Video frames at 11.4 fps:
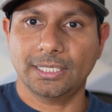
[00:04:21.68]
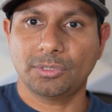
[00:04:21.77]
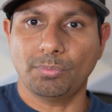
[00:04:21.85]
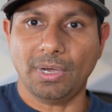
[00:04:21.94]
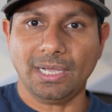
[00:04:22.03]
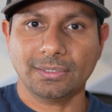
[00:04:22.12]
this
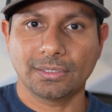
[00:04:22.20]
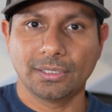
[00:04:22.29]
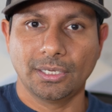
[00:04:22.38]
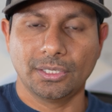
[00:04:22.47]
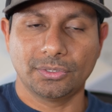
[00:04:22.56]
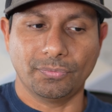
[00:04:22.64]
box,
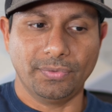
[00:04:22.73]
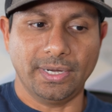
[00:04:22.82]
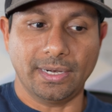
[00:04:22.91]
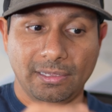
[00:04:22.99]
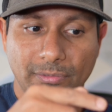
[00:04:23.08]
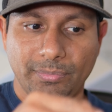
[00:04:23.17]
so where
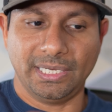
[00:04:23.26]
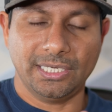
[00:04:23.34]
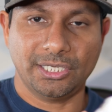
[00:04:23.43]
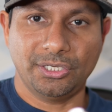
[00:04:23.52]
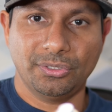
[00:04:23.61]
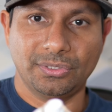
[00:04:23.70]
I'll be
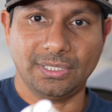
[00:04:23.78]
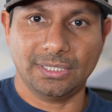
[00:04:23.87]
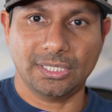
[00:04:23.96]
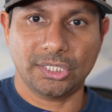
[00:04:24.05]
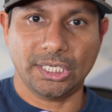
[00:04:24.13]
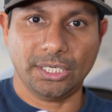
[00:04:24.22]
introducing
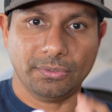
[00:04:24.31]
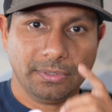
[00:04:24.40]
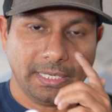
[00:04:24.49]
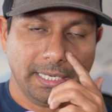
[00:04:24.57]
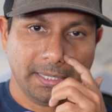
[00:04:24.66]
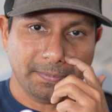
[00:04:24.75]
the CO
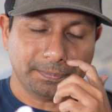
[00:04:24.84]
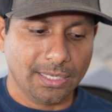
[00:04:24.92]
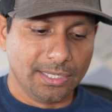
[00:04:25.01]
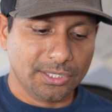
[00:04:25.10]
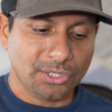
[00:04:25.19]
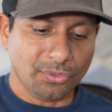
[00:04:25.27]
in it.
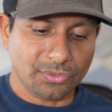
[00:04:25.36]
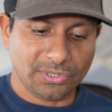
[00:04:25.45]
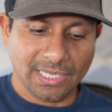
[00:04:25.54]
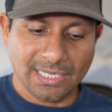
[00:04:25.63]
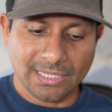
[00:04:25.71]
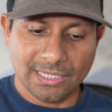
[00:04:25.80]
So
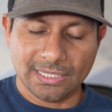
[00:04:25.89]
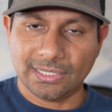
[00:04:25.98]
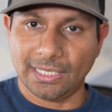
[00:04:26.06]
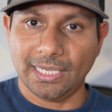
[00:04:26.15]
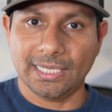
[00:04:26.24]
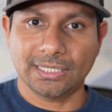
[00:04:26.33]
since this
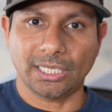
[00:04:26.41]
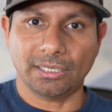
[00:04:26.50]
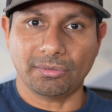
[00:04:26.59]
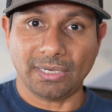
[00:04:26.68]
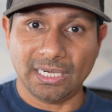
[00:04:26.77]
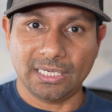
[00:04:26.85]
is
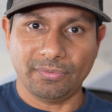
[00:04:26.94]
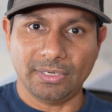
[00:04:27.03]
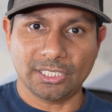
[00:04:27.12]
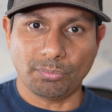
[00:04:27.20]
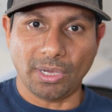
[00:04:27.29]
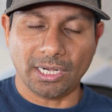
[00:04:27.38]
a relatively
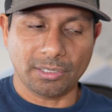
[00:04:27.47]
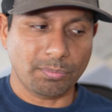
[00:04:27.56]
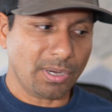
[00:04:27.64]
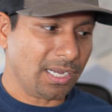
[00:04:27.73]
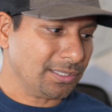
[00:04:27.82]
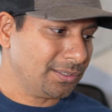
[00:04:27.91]
smaller
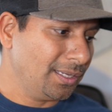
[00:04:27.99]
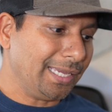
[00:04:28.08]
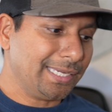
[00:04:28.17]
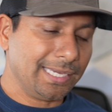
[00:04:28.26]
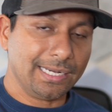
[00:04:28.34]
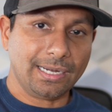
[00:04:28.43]
box, I
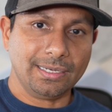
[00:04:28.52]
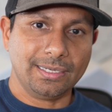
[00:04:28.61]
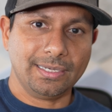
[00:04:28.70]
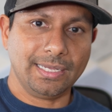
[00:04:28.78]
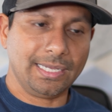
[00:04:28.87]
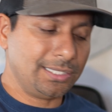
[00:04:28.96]

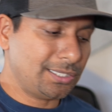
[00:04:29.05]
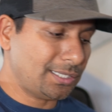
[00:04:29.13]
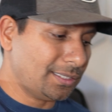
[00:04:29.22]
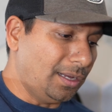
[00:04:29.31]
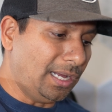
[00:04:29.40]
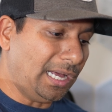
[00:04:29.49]
cannot
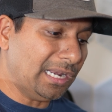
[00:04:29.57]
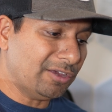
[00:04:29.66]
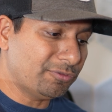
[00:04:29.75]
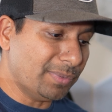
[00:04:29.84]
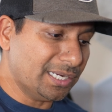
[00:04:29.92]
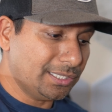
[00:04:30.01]
test all
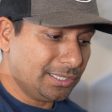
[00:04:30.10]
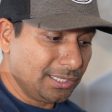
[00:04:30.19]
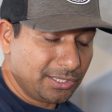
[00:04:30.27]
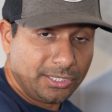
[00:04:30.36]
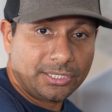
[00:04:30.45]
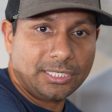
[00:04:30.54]
of my
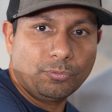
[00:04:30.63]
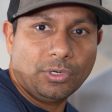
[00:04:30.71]
detectors at